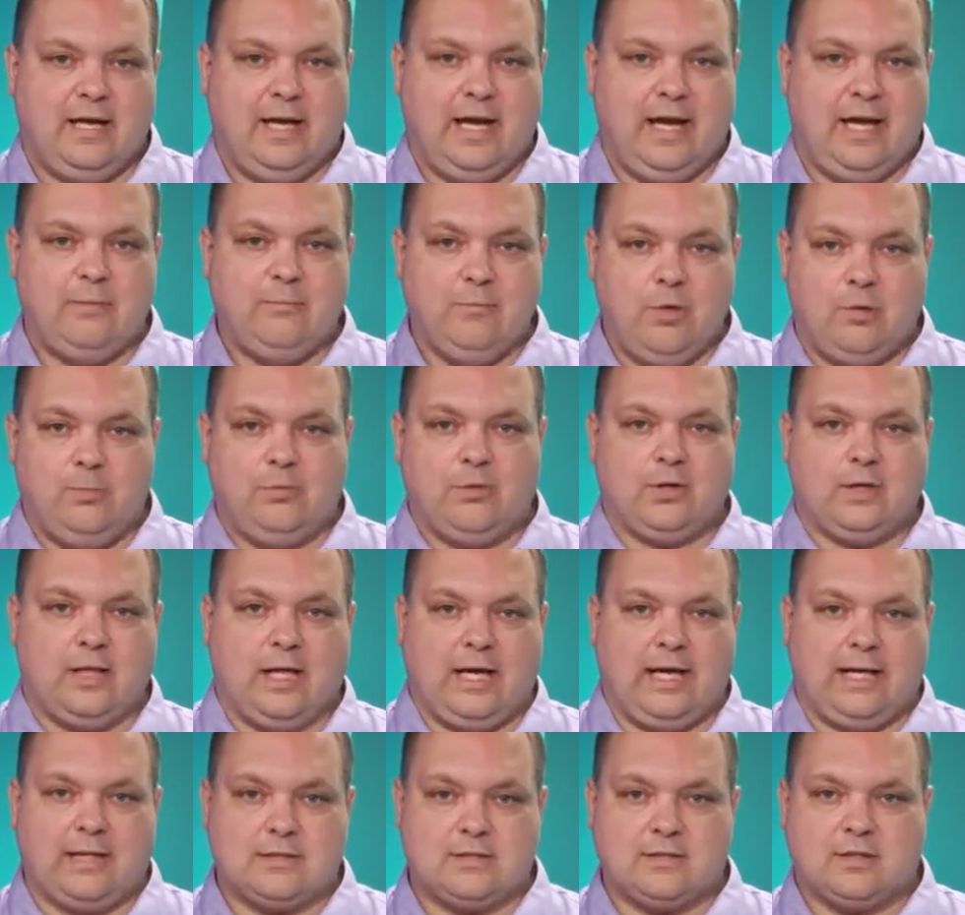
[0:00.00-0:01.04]
And mobile
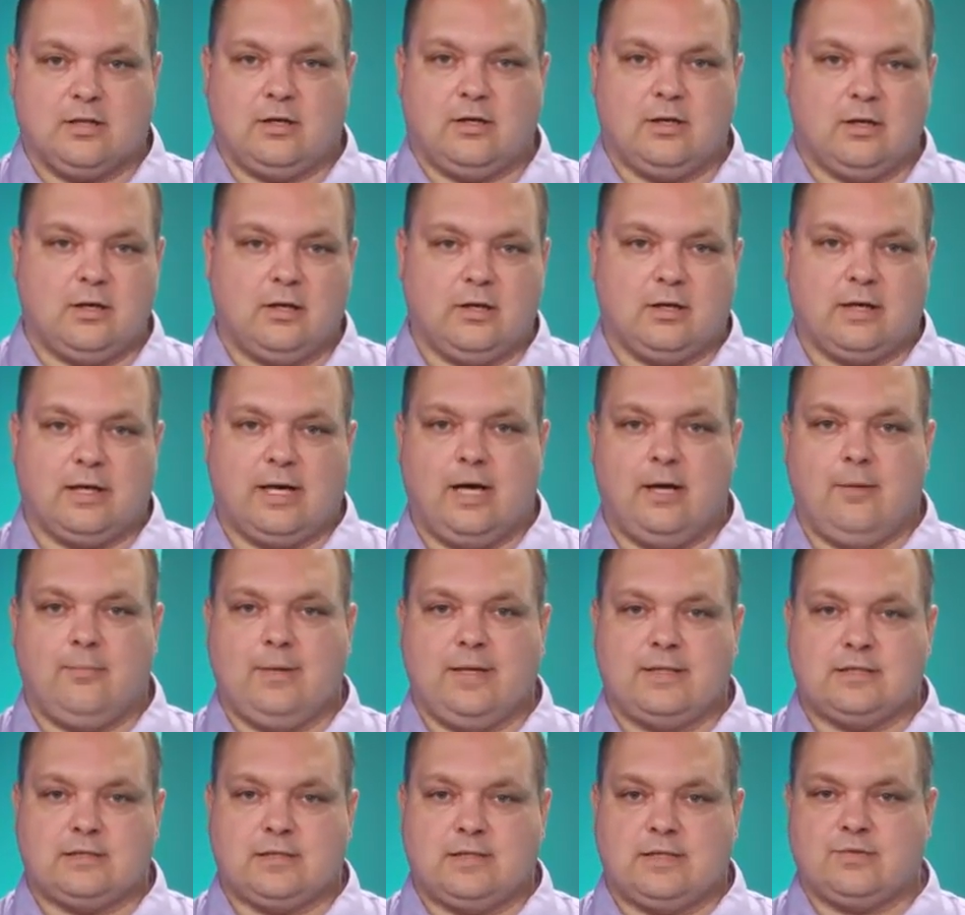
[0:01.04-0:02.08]
clients are come,
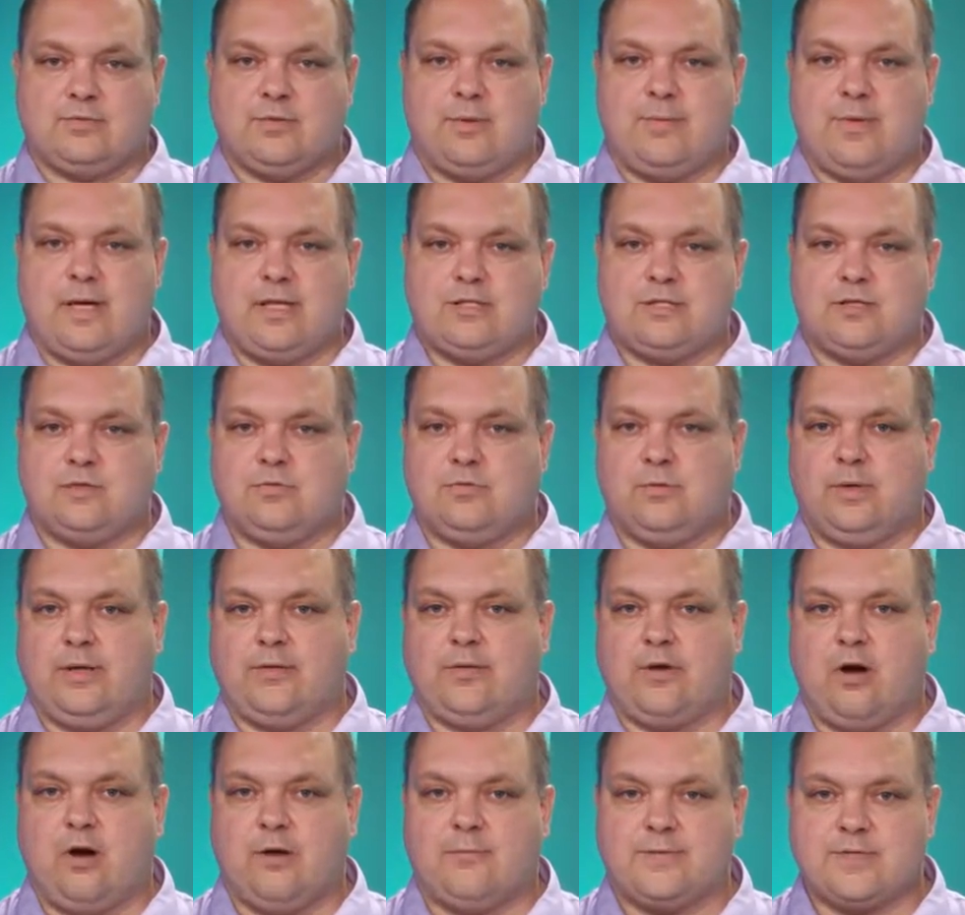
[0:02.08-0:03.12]
as we mentioned, with
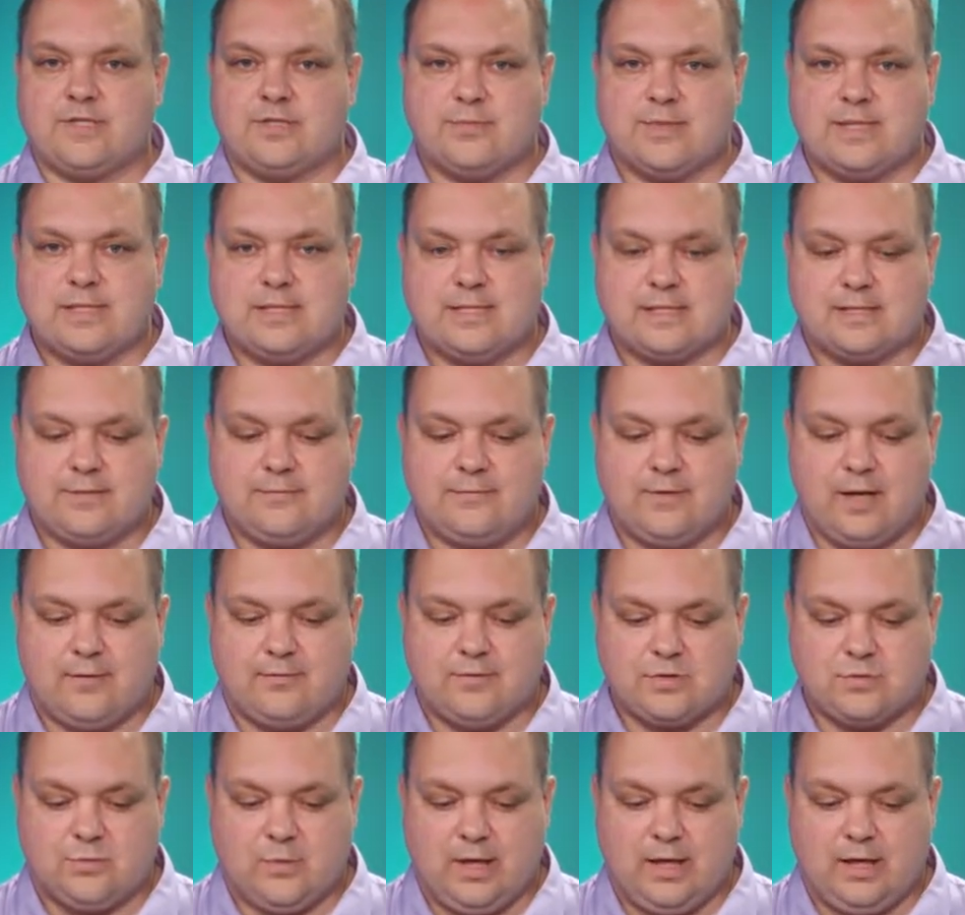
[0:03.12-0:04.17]
Office 365
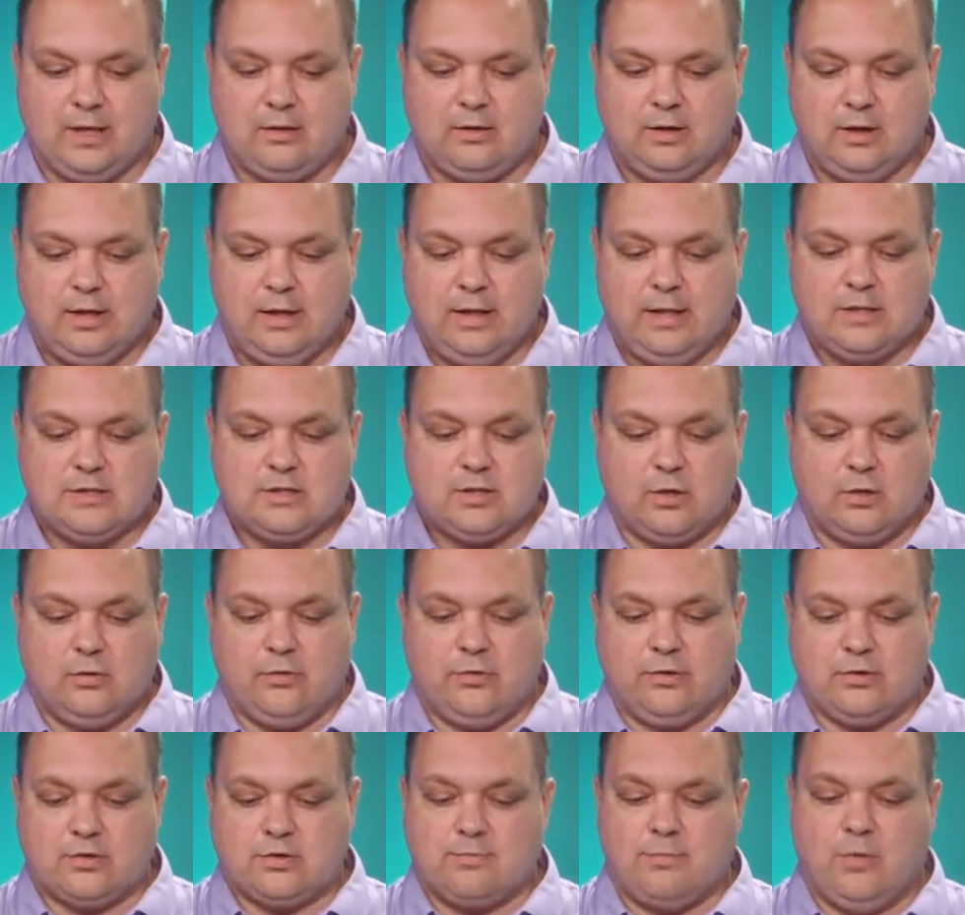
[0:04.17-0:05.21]
as well. So
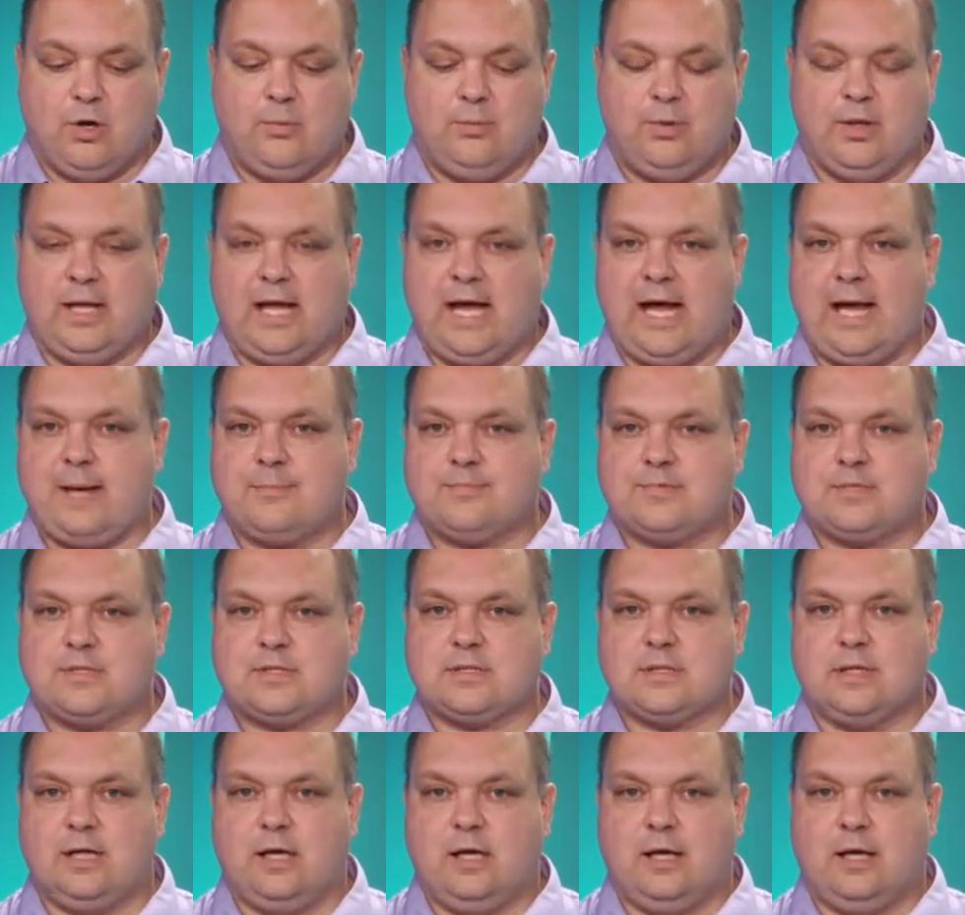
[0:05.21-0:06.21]
there's mobile apps.